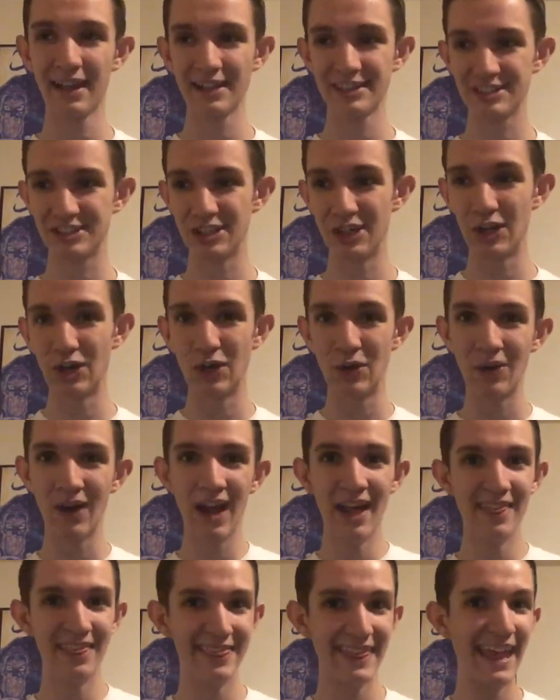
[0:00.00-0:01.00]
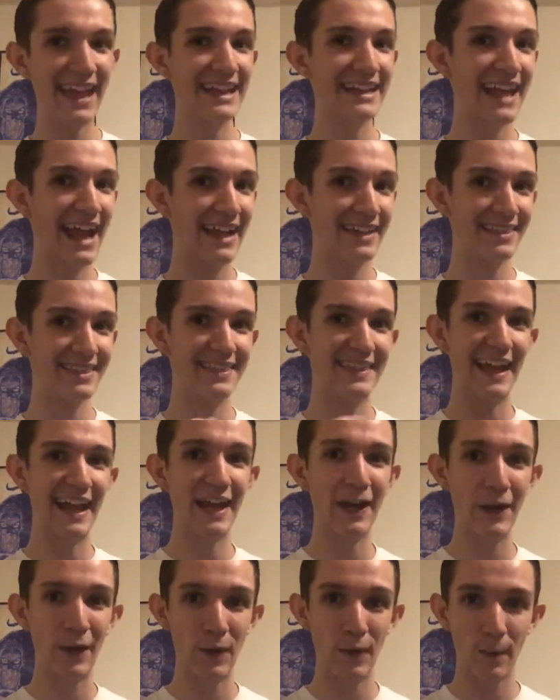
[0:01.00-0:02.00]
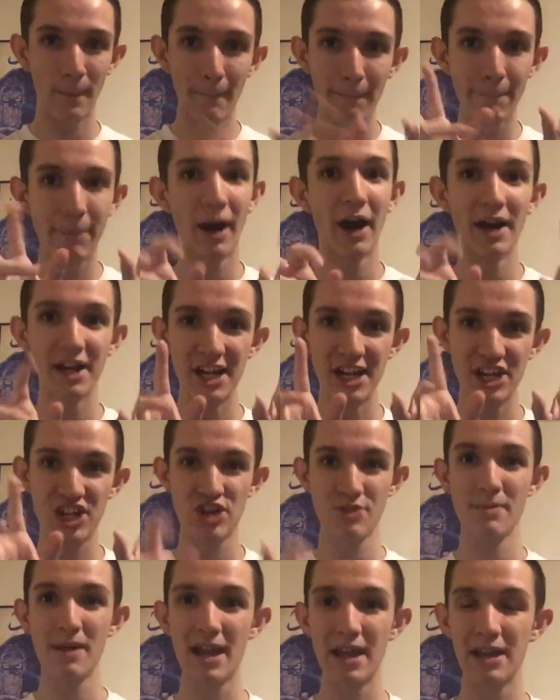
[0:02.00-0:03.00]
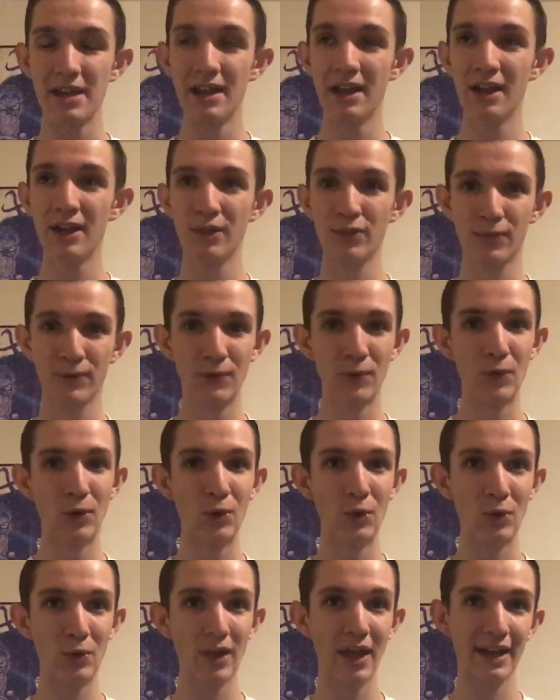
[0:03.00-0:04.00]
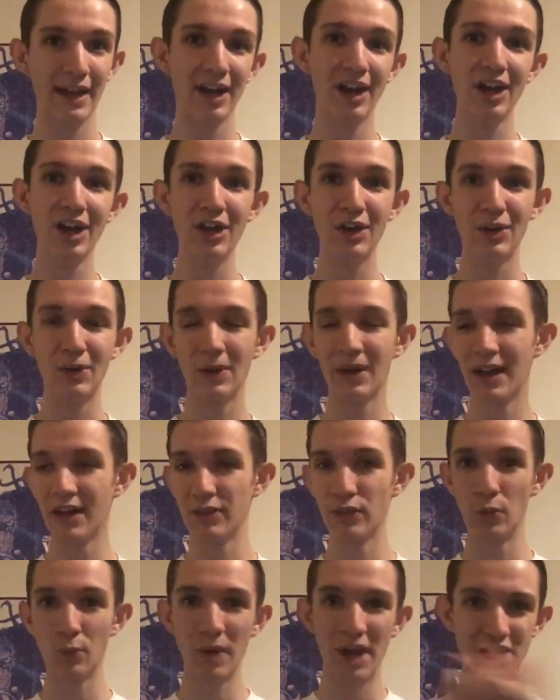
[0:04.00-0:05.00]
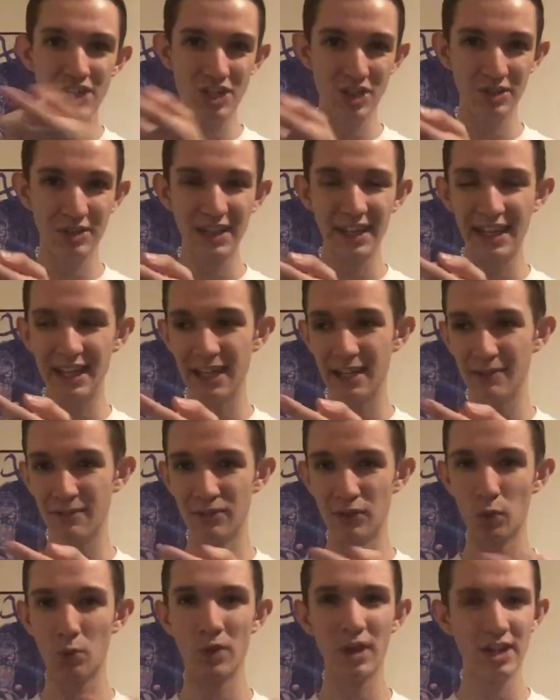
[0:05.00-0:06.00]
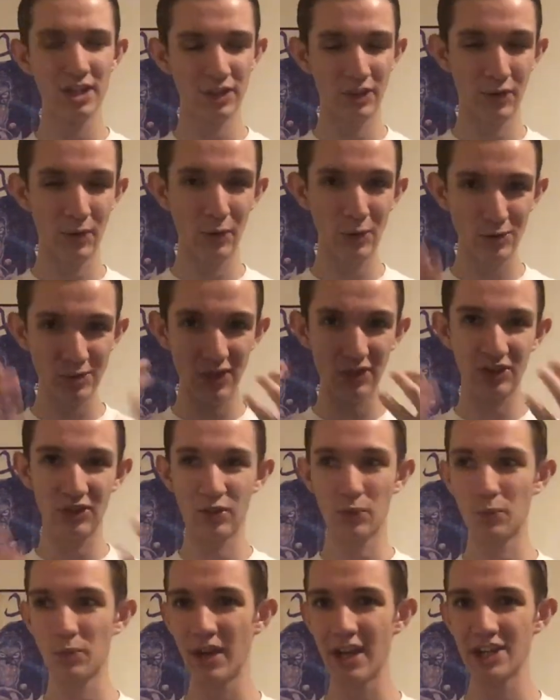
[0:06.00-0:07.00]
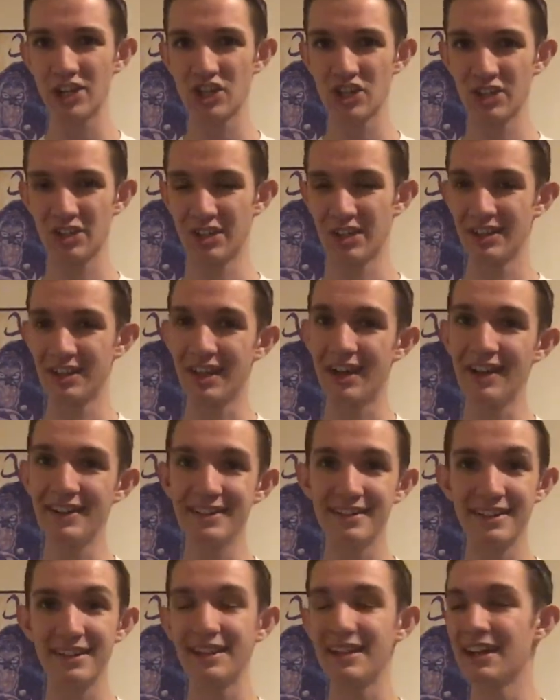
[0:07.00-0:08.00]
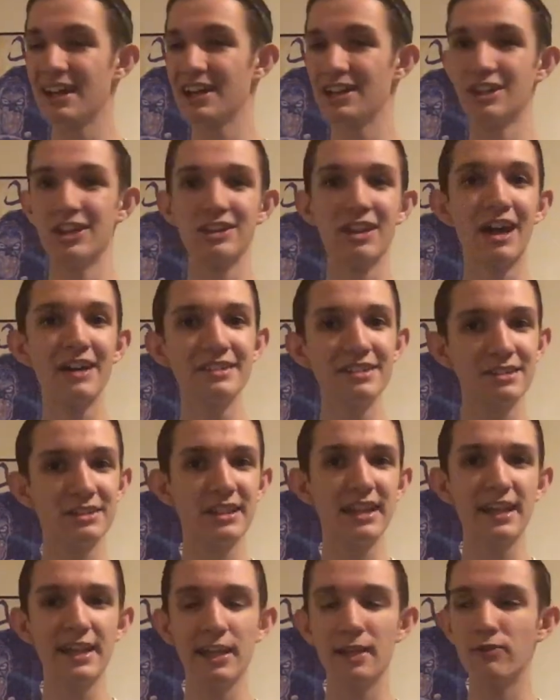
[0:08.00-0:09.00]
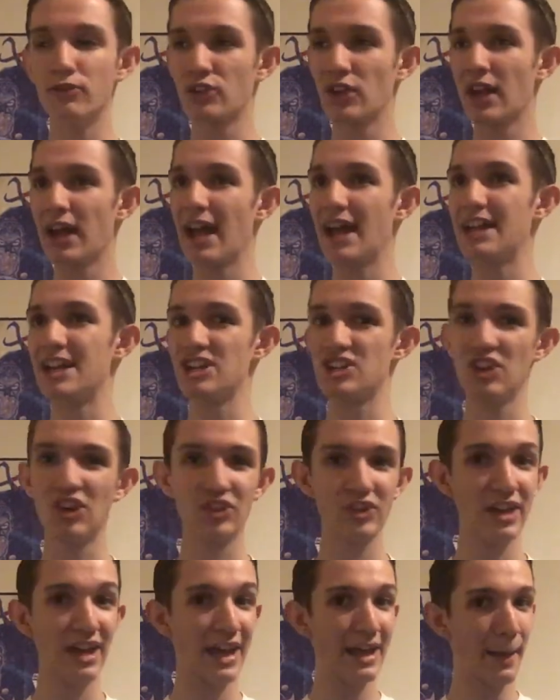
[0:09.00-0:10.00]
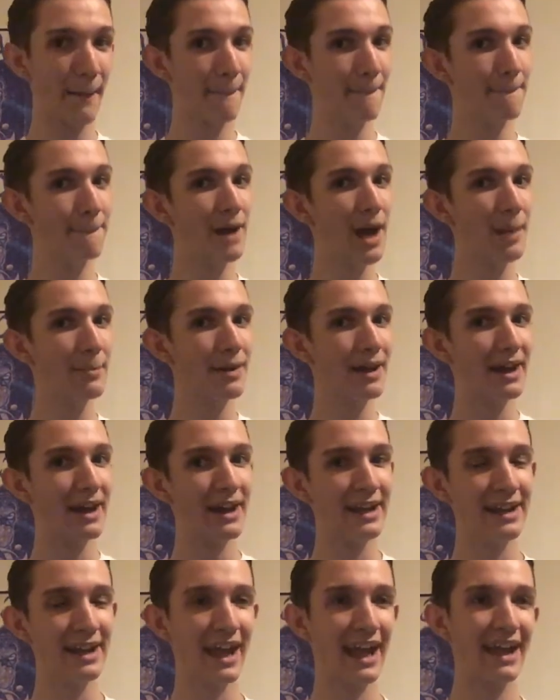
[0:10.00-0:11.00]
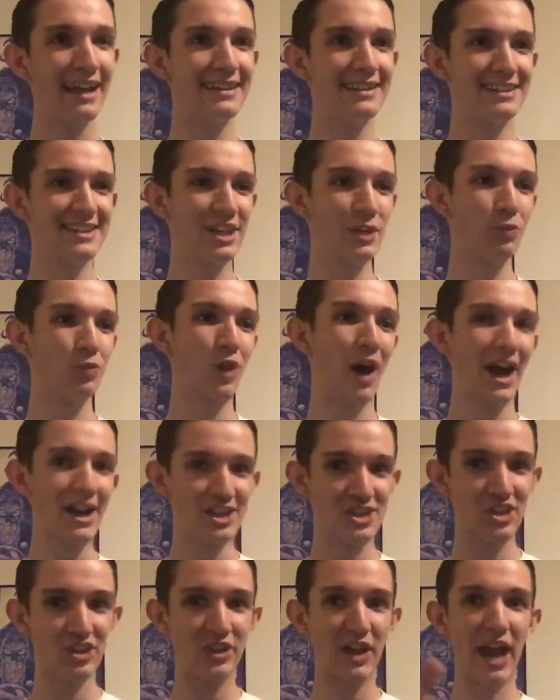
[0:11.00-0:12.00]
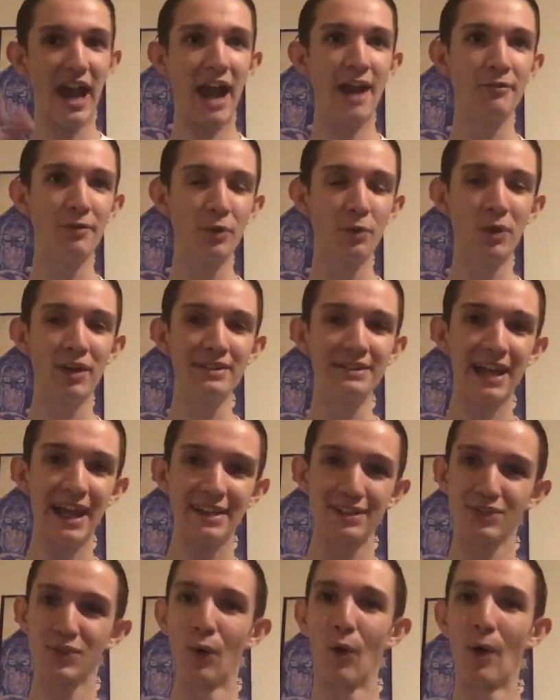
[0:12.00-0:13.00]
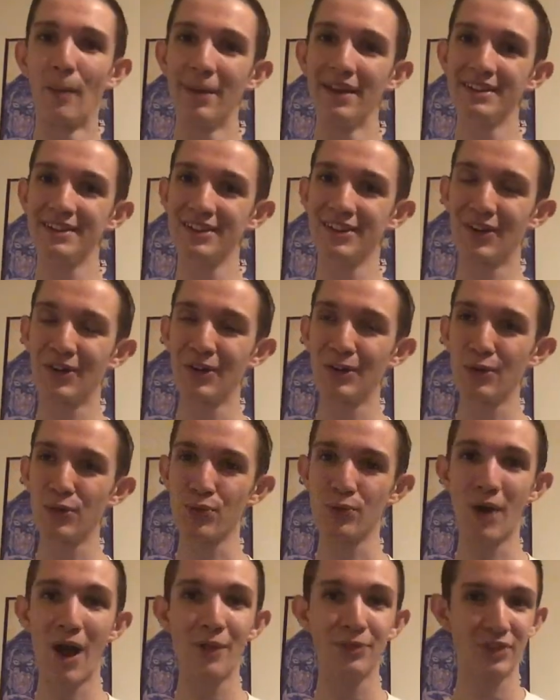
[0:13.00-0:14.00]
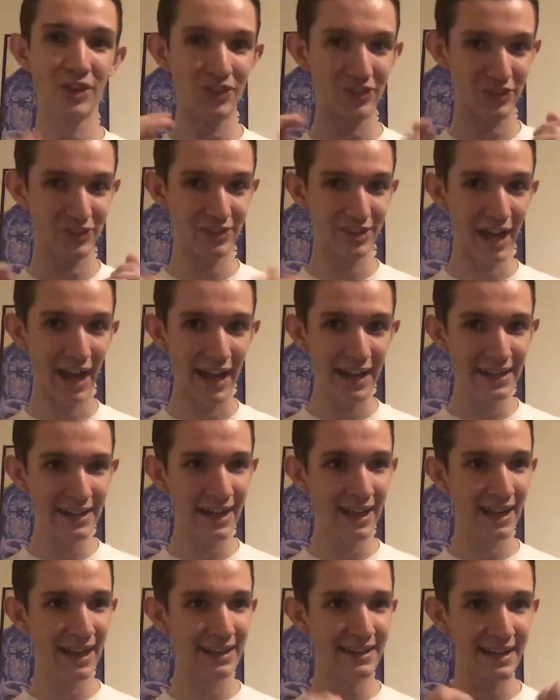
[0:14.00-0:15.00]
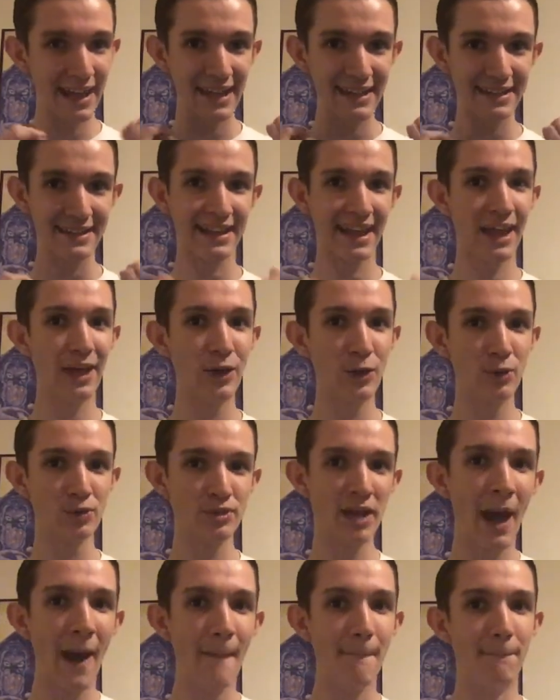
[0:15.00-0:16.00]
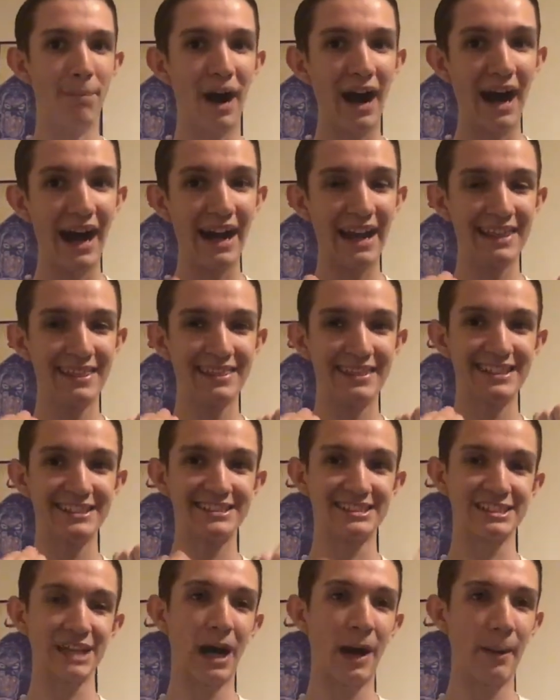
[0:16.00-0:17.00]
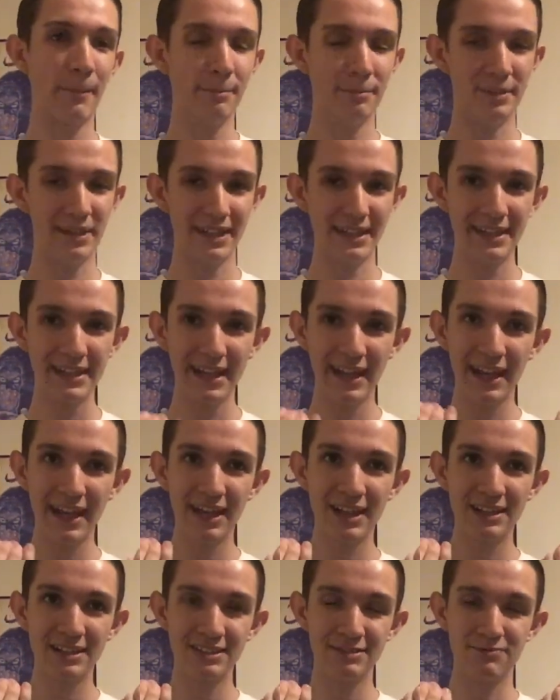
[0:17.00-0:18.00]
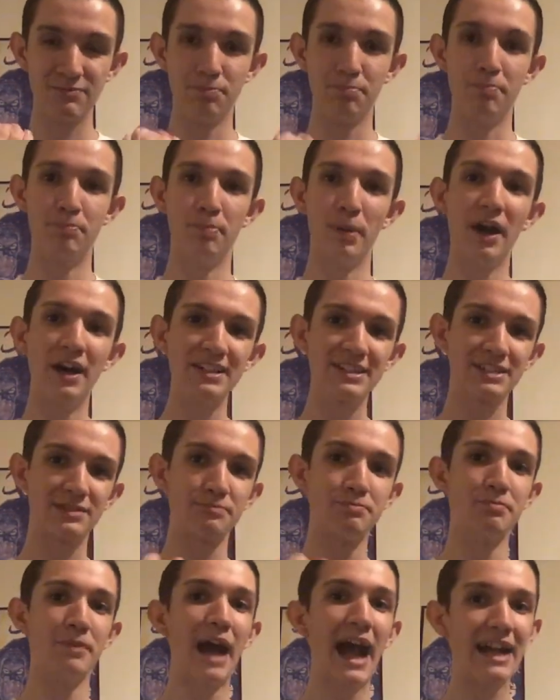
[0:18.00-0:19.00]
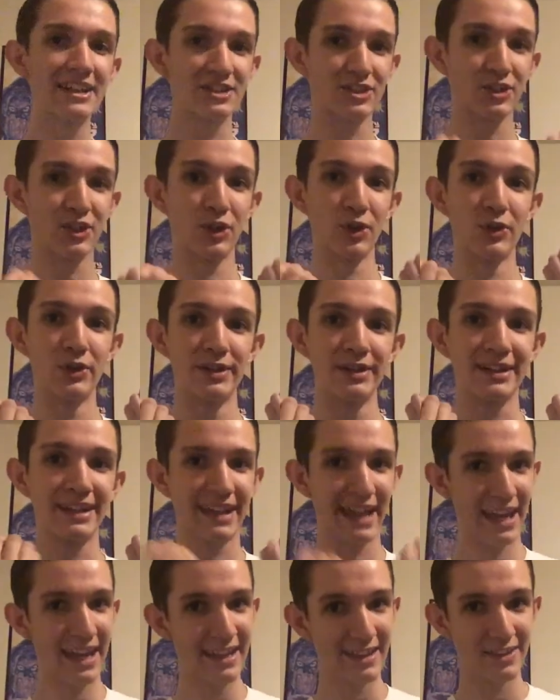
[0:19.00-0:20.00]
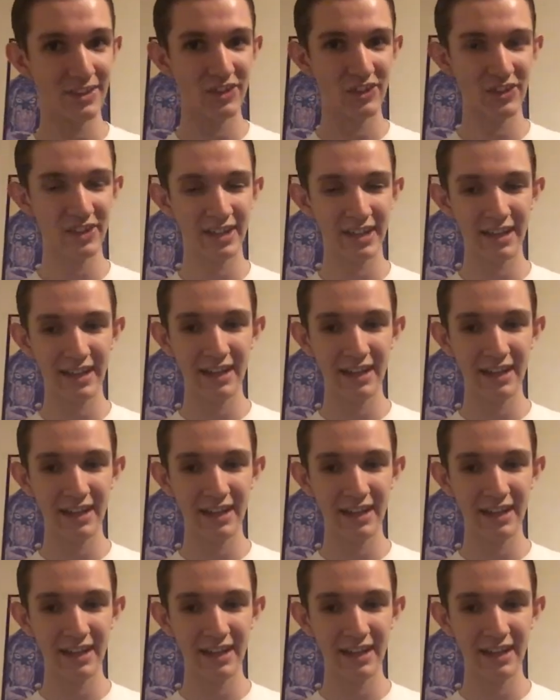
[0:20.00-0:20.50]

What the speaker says: So they get their punishment through like, oh, the girl dressed as the witch, Yolanda leaves, and she's like, bye-bye, as she watches everyone that tormented her throughout this night get killed by the zombie bus massacred kids.